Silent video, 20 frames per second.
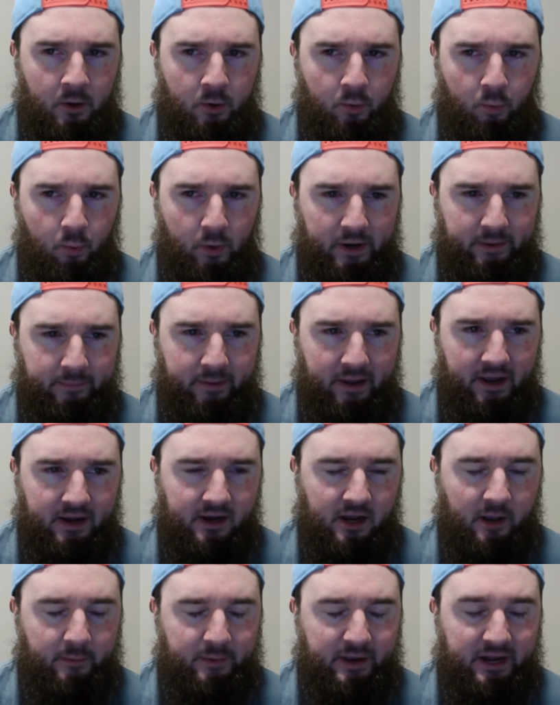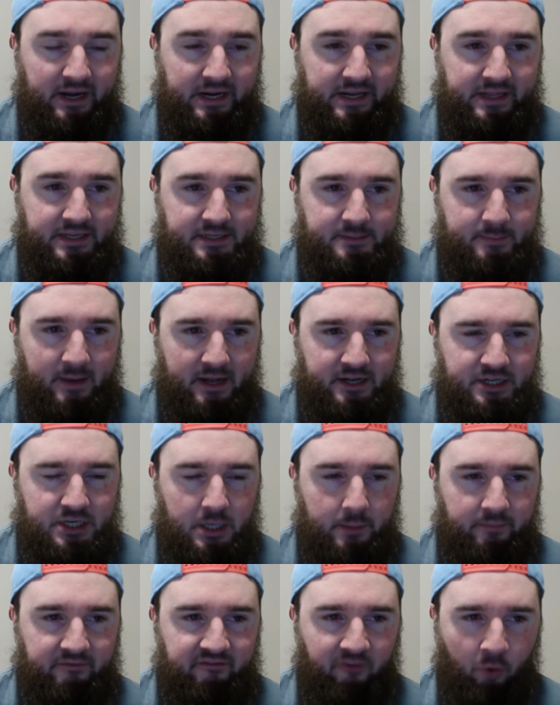Winnipeg coming into this
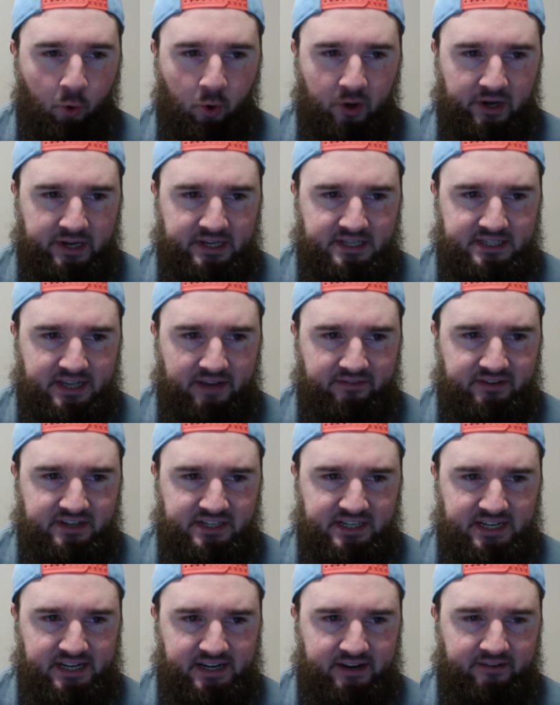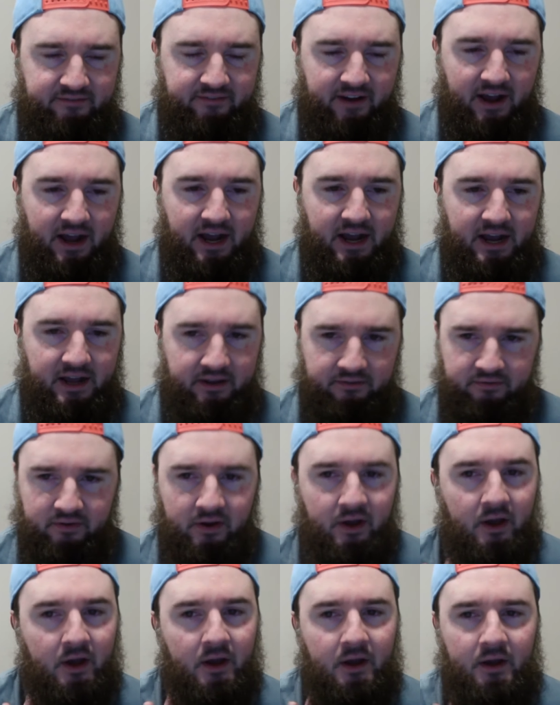matchup 40, 17, and 5.
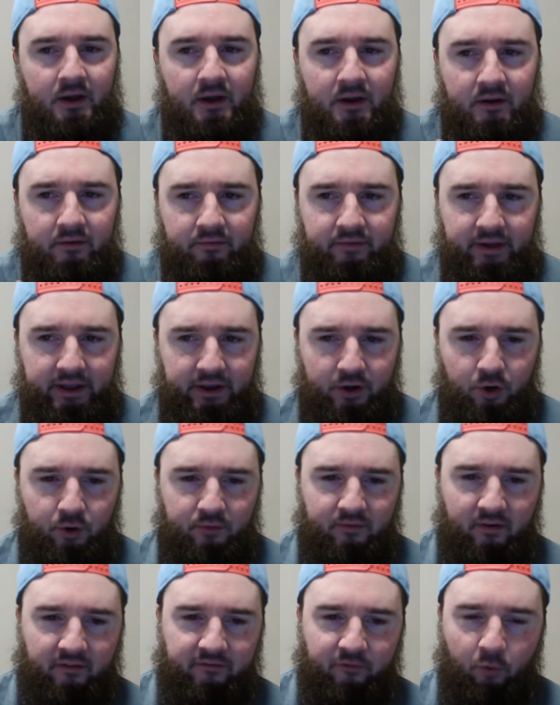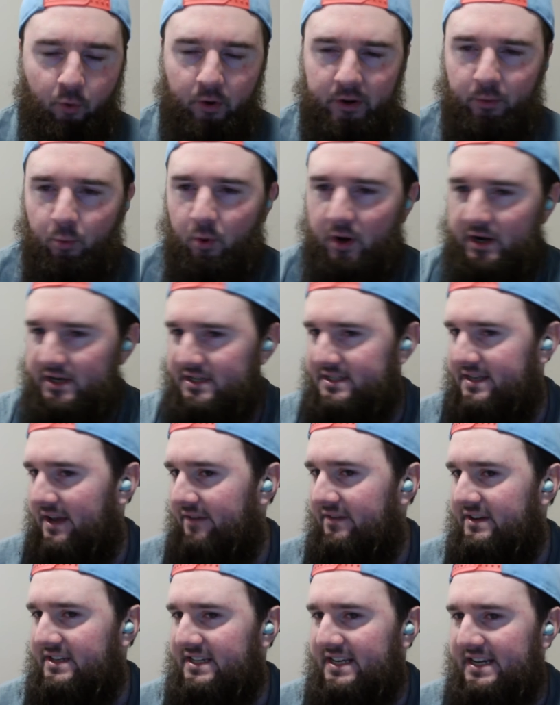Vancouver 41,
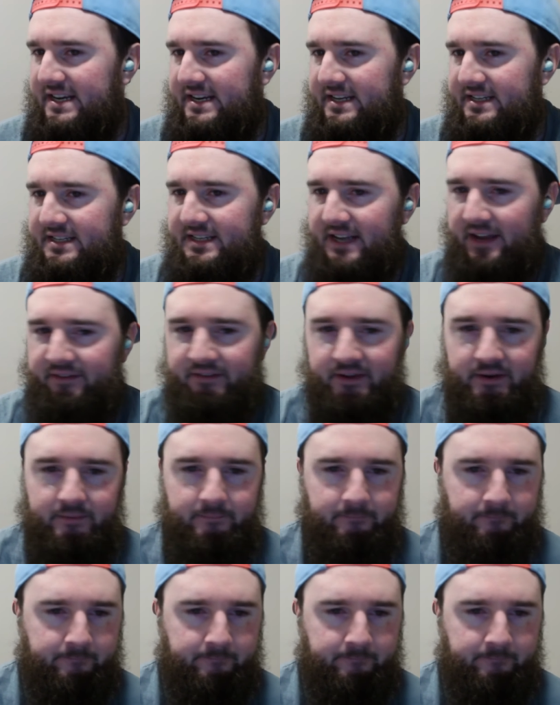17, and 7.